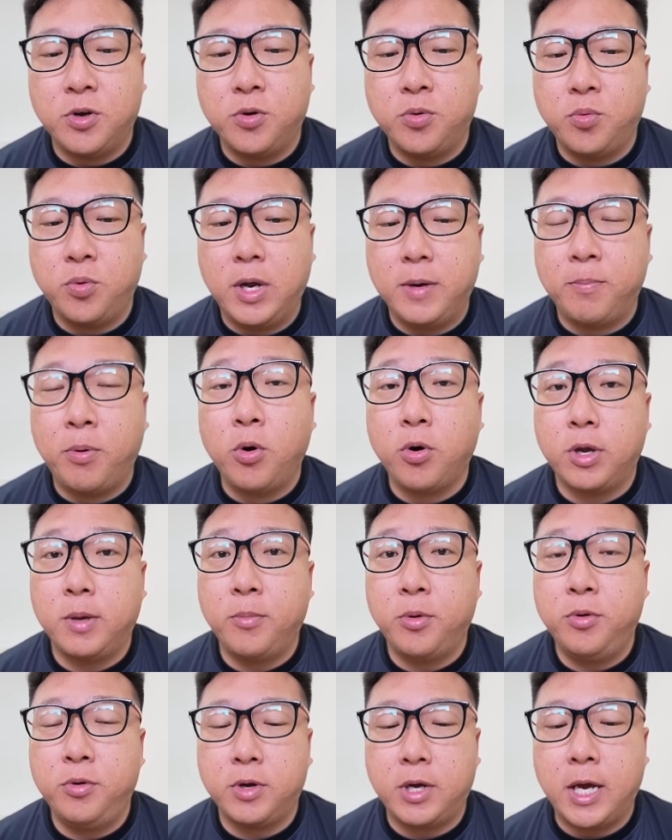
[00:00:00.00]
on what
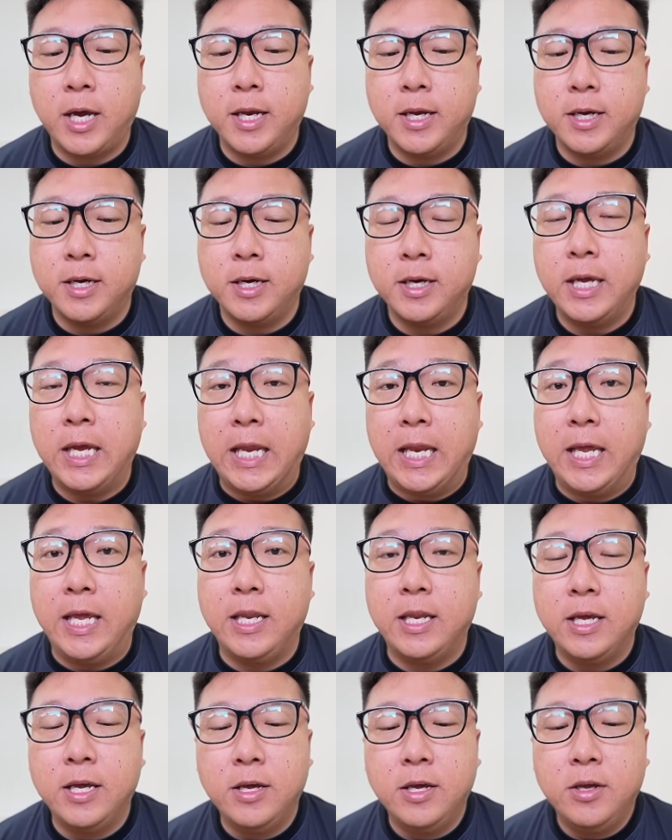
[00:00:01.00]
Pokemon you can
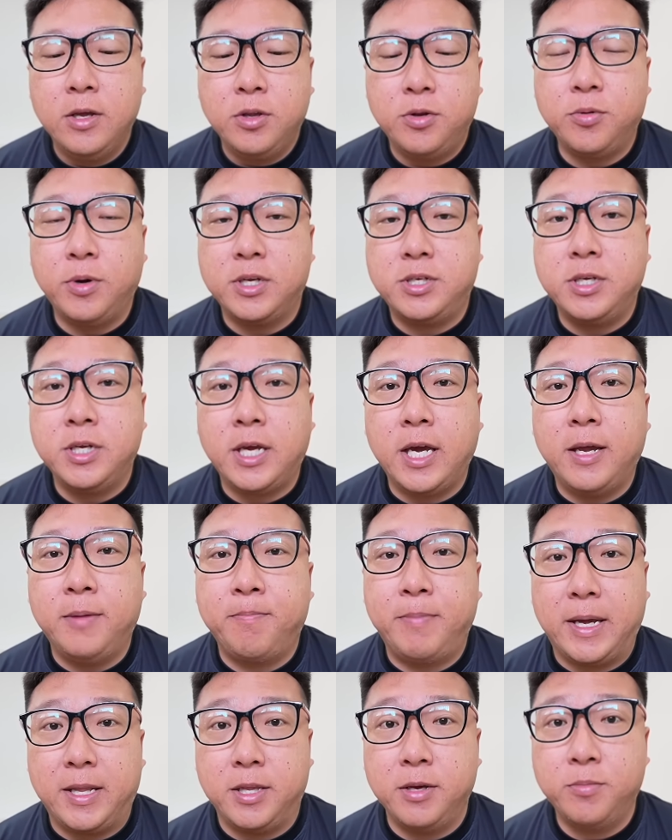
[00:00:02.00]
Elite to actually get
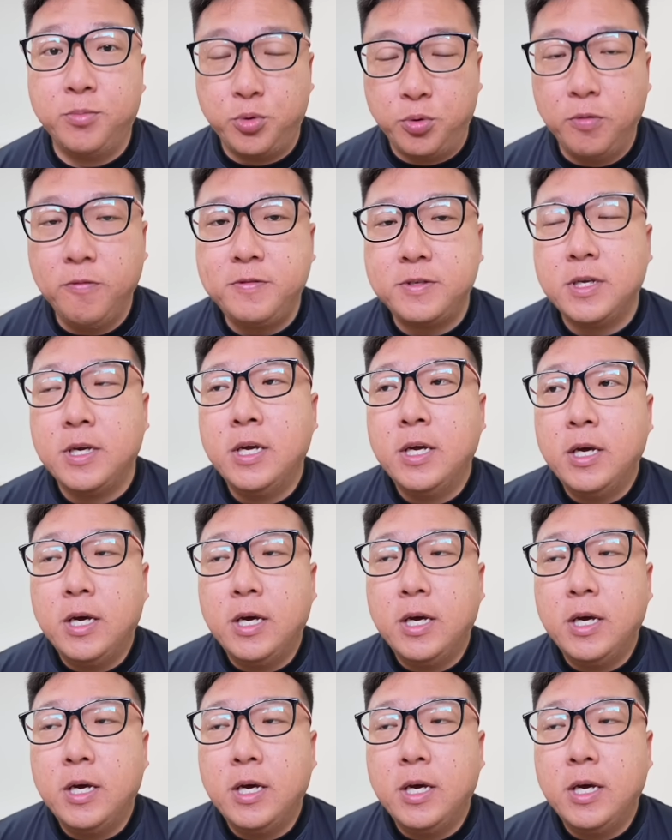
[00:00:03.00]
better moves.